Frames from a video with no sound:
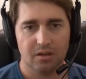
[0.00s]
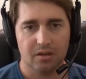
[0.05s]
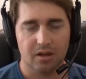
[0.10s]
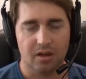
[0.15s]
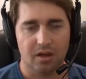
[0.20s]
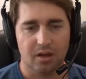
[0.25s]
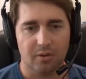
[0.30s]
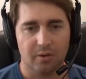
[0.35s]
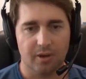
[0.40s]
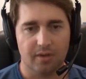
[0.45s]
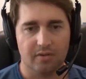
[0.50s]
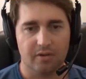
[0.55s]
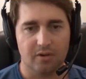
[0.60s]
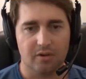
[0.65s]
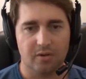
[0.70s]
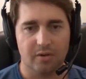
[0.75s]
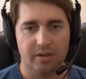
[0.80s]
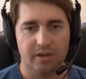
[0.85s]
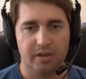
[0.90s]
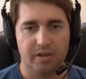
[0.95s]
We have the
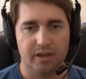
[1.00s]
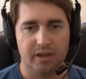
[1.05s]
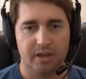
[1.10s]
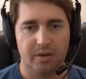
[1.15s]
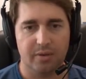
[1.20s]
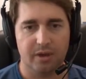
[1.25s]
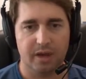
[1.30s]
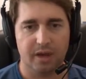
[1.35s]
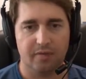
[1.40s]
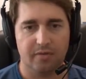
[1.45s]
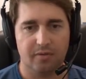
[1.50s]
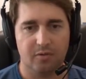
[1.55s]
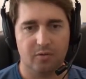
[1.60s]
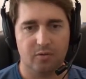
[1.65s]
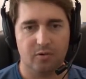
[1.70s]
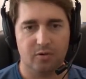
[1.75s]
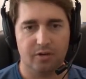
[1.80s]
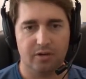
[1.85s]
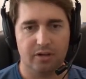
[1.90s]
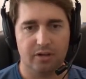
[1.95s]
queen there, we have the
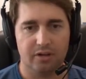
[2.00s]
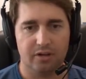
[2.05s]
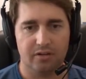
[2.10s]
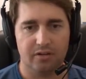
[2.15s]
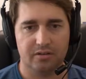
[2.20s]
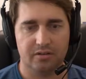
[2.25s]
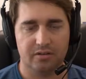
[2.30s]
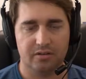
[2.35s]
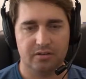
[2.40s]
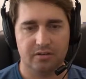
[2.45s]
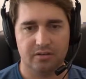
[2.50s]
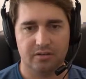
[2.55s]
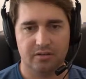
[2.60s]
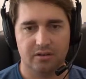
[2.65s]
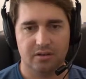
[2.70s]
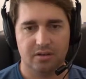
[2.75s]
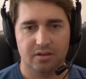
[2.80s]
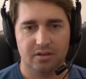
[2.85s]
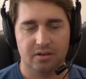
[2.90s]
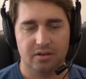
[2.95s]
warden.
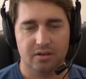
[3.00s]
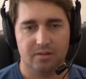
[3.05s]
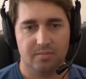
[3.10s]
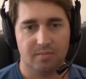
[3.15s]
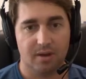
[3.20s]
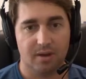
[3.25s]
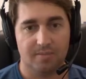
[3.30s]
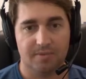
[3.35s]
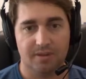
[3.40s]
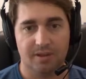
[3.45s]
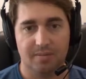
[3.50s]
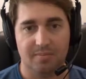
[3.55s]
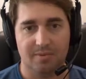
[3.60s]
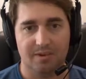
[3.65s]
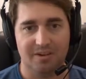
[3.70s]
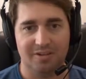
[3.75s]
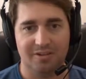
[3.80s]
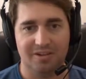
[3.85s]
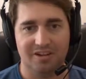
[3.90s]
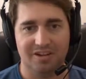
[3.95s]
Pop the
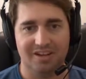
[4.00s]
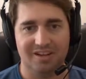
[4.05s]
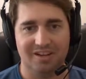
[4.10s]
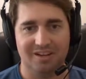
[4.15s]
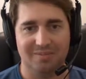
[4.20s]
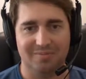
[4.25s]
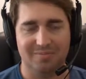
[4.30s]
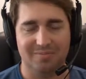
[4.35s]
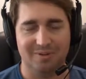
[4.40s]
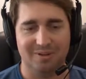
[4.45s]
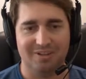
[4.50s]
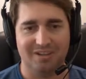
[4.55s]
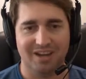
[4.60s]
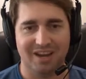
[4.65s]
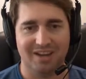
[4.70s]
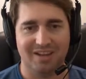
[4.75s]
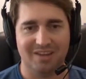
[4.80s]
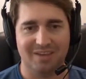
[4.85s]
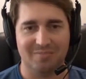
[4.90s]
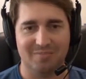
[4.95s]
ability to
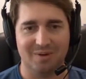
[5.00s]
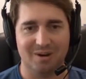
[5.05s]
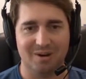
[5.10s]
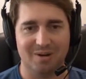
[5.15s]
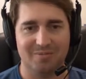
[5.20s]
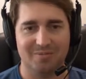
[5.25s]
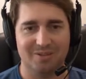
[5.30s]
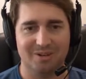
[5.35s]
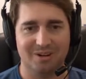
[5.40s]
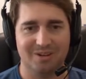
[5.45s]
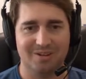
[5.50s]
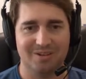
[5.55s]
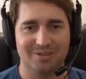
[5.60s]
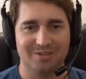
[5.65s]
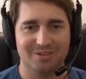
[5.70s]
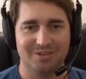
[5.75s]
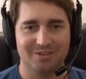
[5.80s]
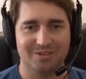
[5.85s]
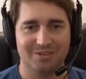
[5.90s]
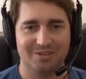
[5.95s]
protect the barbs and
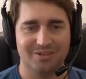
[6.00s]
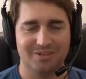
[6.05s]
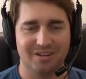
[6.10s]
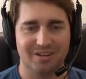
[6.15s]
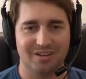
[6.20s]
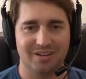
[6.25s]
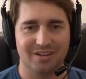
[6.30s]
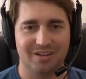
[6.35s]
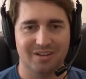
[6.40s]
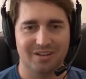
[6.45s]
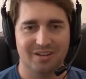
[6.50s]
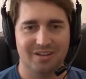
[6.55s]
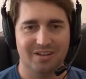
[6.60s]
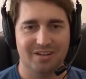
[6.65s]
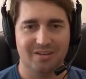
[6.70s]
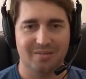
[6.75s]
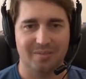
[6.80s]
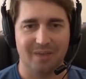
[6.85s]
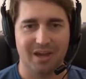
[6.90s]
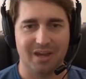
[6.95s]
archers, the
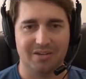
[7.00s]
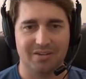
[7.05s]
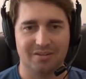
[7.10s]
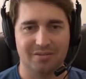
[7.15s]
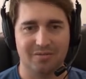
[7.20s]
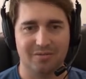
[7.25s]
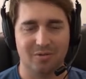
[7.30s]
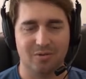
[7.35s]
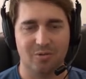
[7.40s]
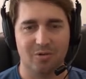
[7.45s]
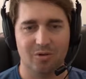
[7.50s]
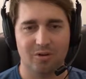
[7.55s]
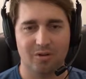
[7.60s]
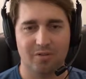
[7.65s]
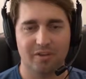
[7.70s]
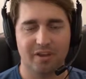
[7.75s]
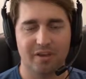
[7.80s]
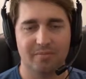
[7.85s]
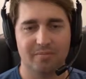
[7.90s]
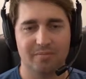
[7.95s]
massive horde of
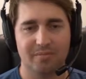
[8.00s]
them.